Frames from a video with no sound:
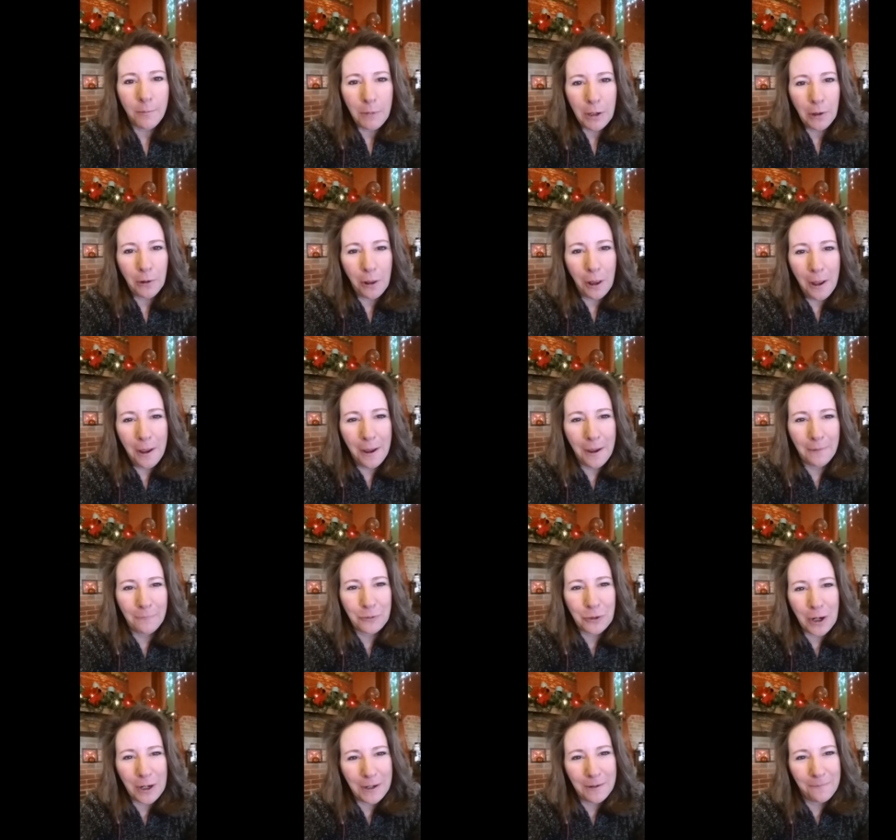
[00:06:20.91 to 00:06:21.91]
middle of
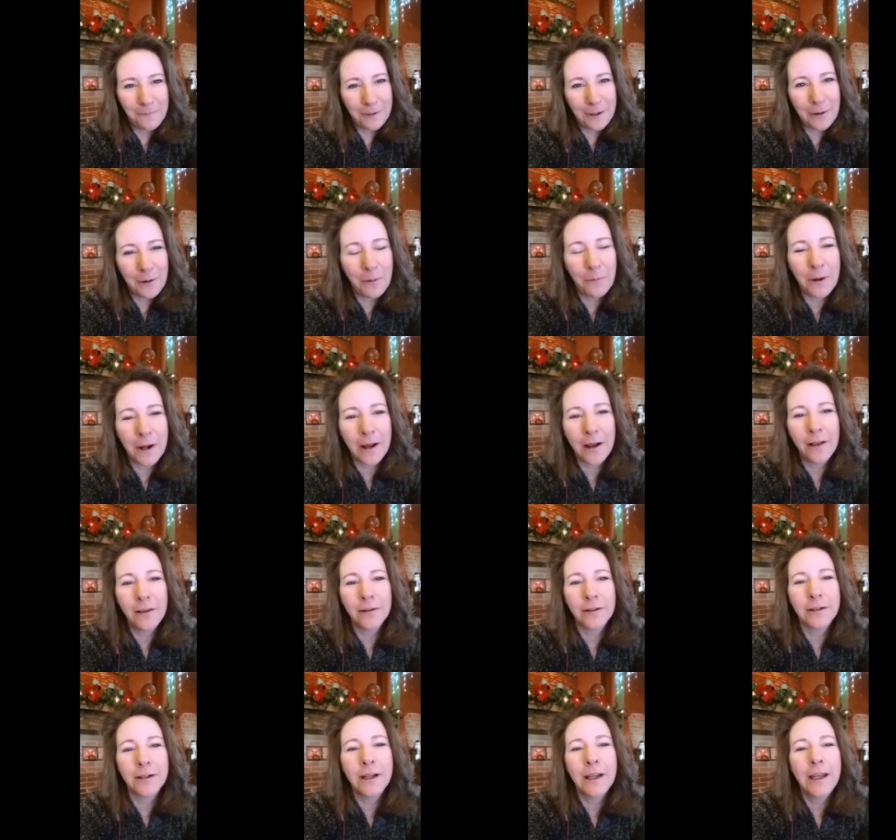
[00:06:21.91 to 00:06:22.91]
trying to figure out what
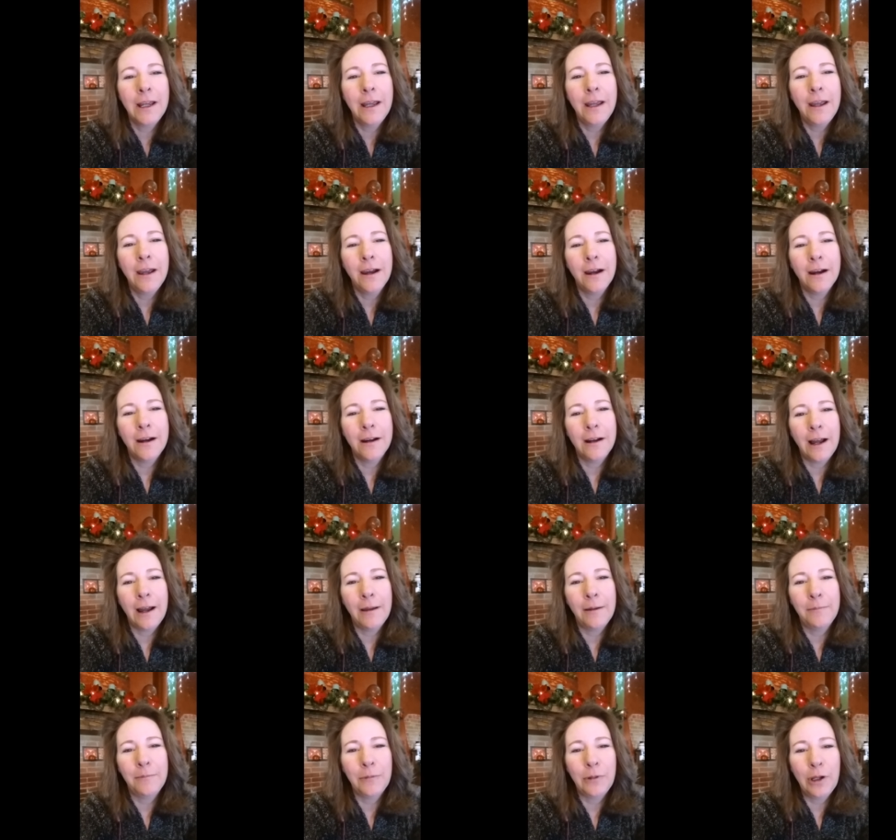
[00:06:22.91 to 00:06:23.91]
color
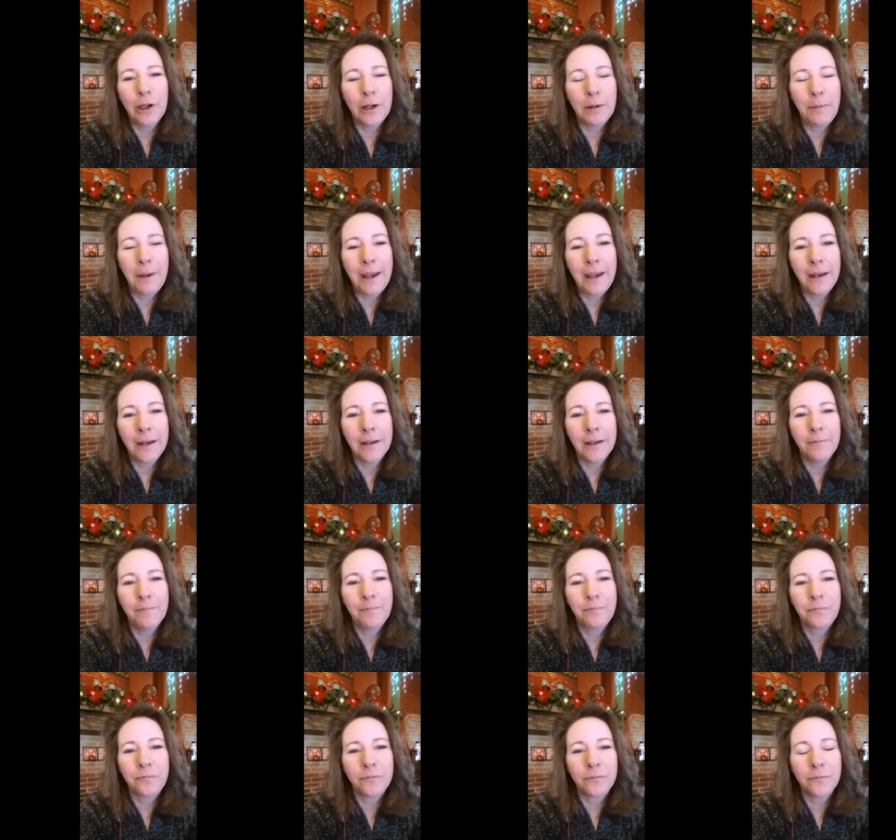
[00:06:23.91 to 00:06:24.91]
I'm going to paint it.
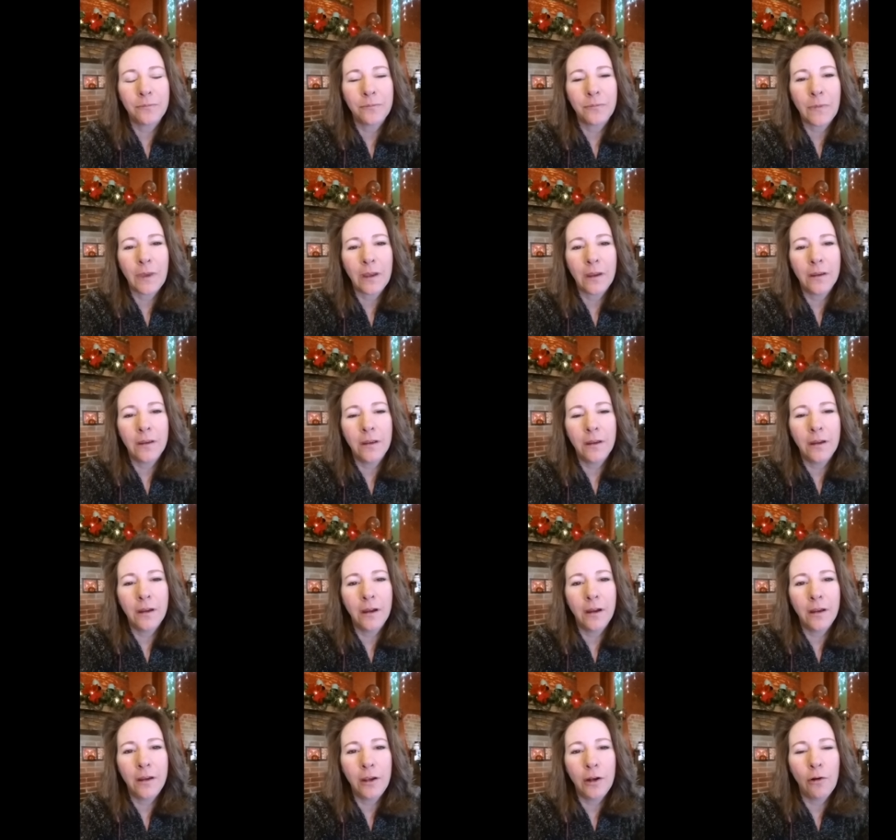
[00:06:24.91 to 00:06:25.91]

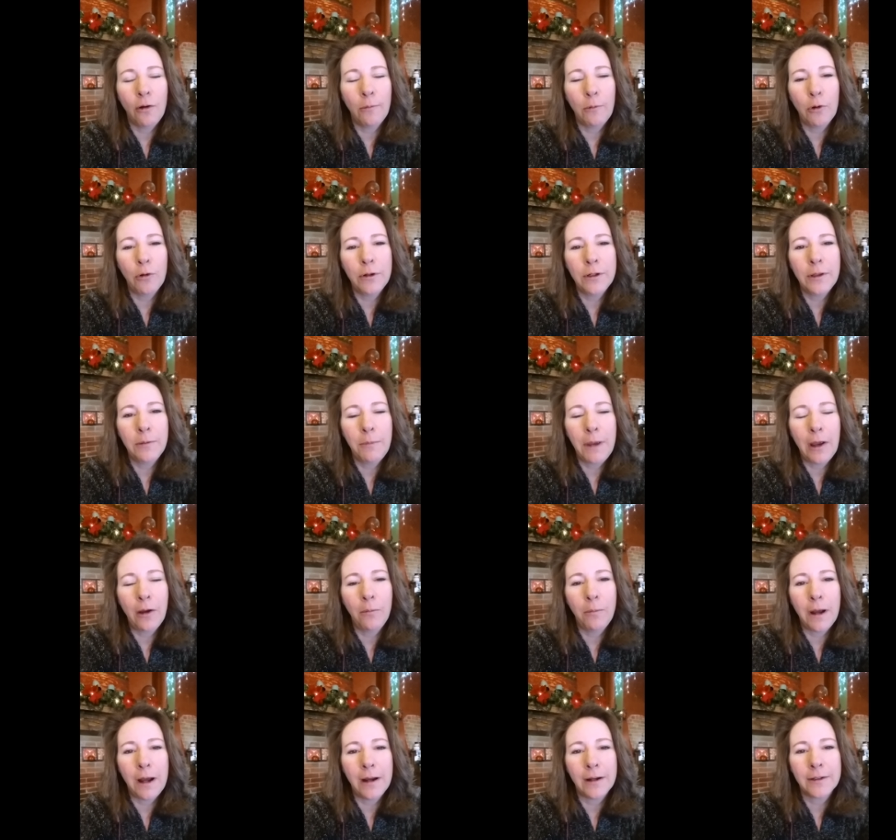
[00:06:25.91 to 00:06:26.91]
You know, I'm going to the
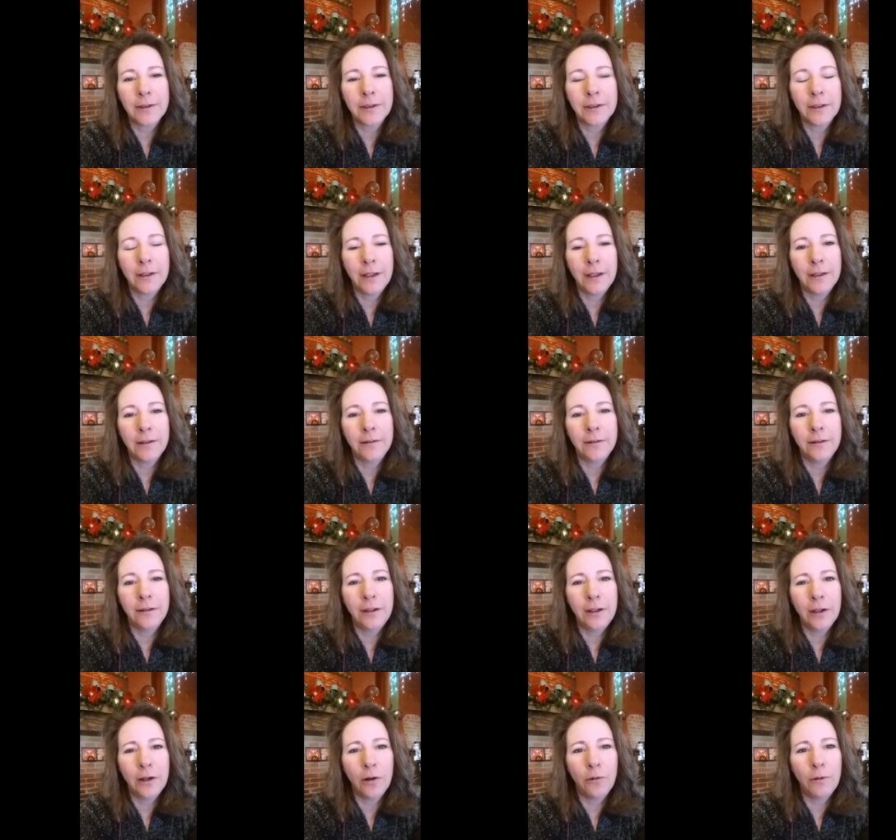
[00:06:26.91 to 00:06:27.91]
mailbox, and
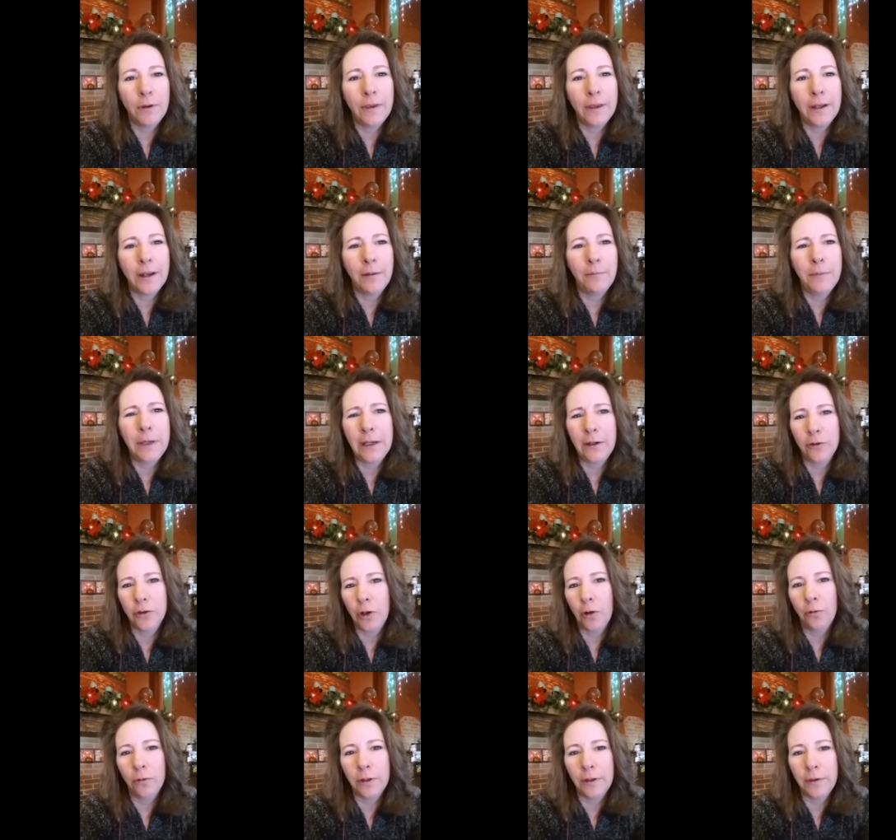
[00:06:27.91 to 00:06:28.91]
you know, and then I'm being
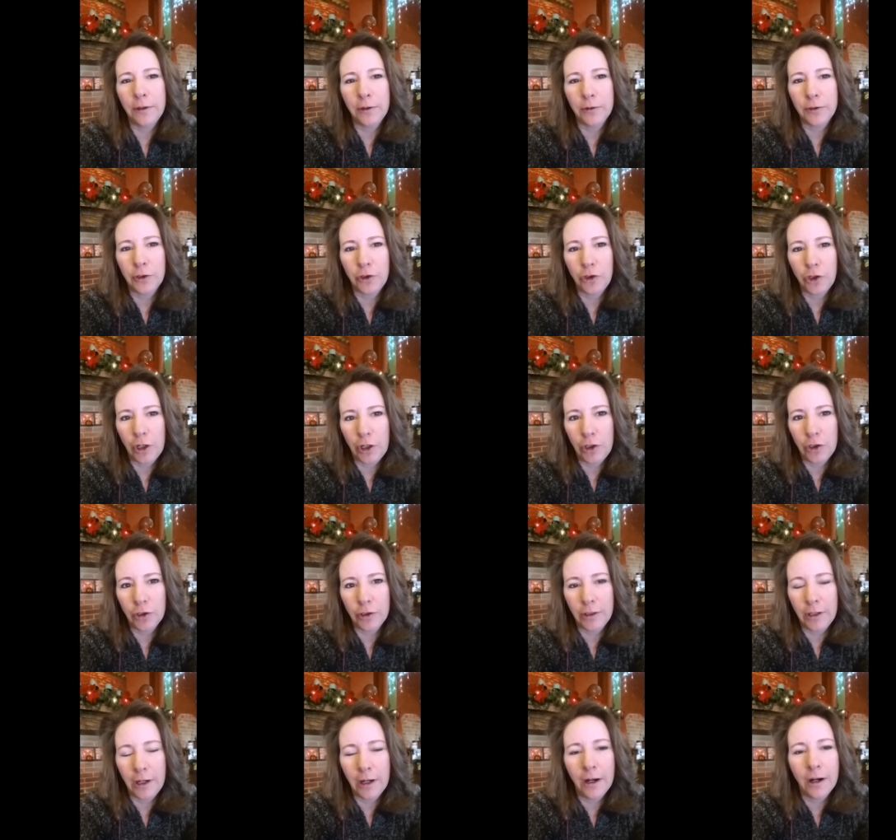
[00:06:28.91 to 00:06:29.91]
told that there's a change in
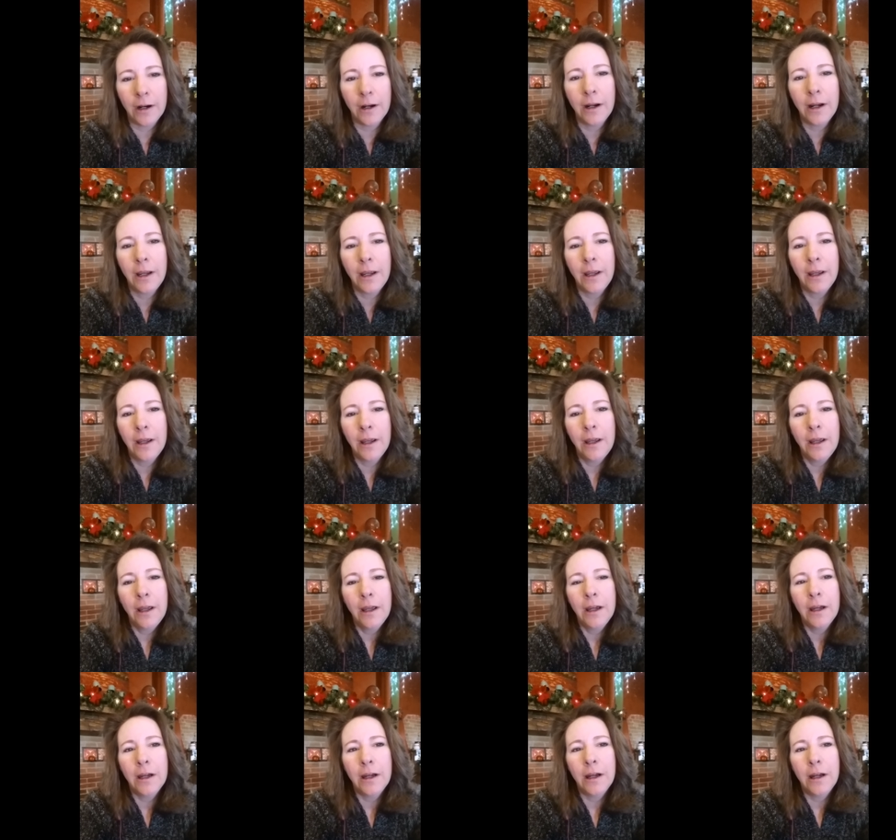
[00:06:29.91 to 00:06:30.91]
the air.
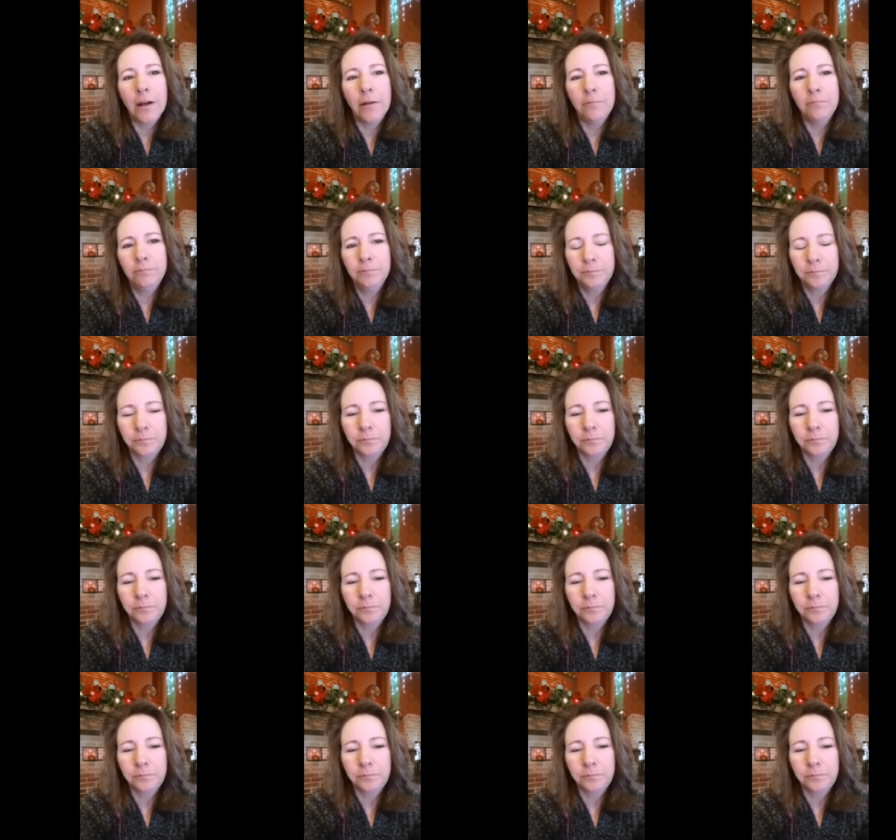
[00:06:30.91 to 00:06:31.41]
Um,